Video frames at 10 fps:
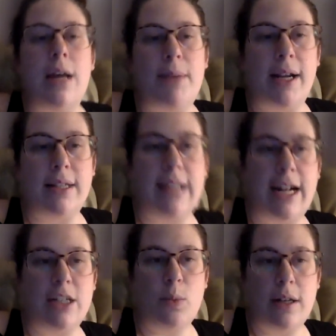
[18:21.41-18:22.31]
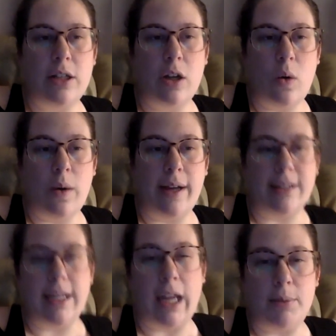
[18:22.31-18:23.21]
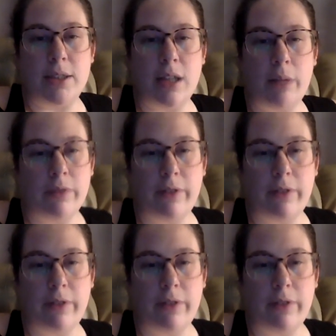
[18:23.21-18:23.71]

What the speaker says: because that's what's going to keep some of